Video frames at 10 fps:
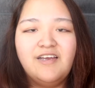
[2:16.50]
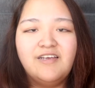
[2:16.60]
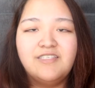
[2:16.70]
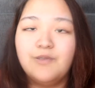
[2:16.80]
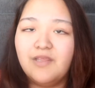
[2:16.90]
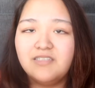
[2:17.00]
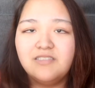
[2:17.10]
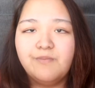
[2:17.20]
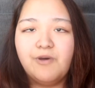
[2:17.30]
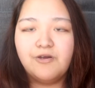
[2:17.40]
So that's
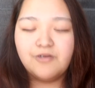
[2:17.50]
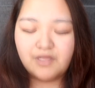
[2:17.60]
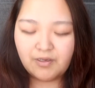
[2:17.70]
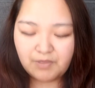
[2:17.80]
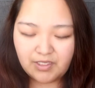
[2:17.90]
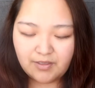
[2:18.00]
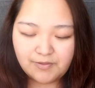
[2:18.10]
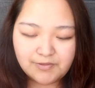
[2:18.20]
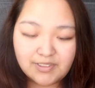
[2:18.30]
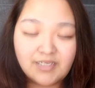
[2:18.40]
the bottle that we
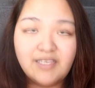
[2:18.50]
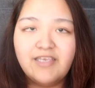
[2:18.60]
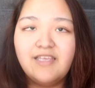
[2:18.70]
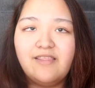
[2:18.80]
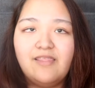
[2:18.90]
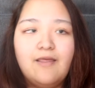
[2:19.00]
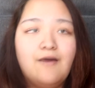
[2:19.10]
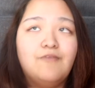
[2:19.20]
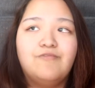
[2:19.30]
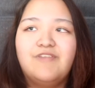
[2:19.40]
used, and he
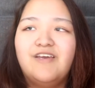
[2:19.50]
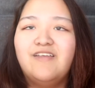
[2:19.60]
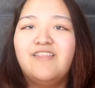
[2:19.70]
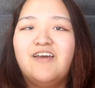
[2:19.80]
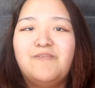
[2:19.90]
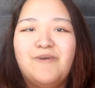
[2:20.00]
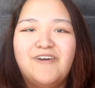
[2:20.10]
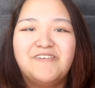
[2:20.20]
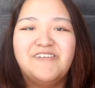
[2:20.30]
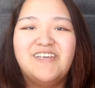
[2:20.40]
loved that
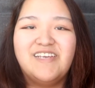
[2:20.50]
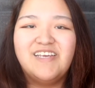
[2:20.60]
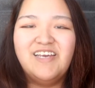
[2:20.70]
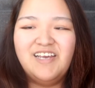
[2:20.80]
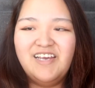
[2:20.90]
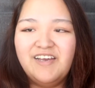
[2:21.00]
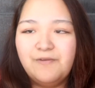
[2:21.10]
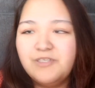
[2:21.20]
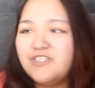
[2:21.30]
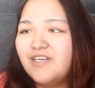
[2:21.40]
bottle. Like,
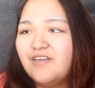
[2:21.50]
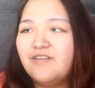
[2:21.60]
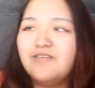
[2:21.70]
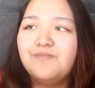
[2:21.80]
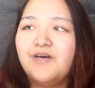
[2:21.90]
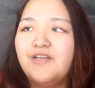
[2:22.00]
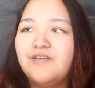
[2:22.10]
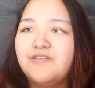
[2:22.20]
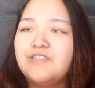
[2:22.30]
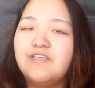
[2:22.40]
we tried other
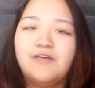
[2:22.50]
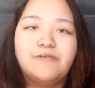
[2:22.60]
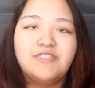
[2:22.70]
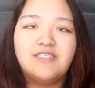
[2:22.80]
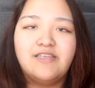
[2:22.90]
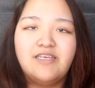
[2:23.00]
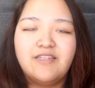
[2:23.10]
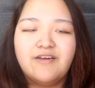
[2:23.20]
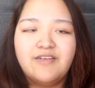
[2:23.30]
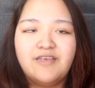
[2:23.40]
bottles, they always
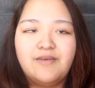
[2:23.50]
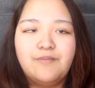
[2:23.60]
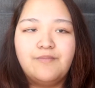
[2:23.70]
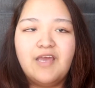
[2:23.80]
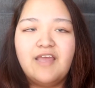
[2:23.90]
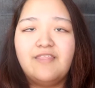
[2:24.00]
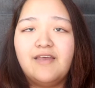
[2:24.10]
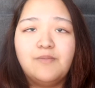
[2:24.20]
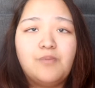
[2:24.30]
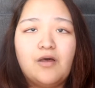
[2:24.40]
leaked on him, and
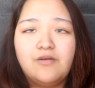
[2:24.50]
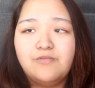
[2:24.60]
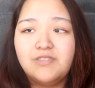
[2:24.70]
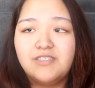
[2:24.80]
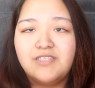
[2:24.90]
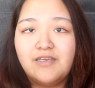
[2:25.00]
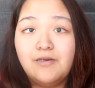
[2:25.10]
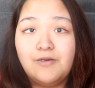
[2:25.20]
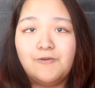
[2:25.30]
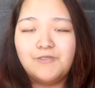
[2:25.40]
that bottle was just like a
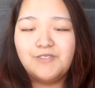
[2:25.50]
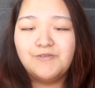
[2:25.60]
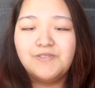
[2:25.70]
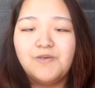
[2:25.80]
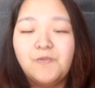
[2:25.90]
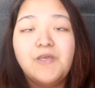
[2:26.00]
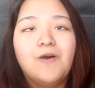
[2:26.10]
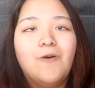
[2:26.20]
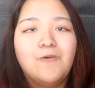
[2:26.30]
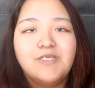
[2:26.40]
go-to, so we
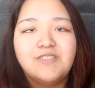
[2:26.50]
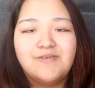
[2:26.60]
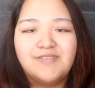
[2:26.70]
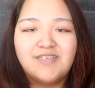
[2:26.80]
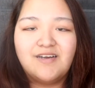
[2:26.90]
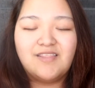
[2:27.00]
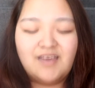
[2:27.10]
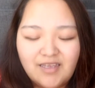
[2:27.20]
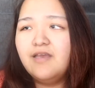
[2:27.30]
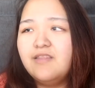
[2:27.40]
always got
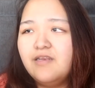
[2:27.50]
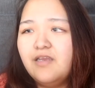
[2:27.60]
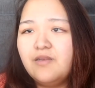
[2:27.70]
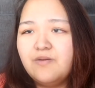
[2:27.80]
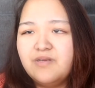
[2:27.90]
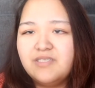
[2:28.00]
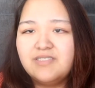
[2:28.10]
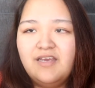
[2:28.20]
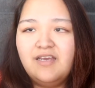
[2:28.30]
that. And then I noticed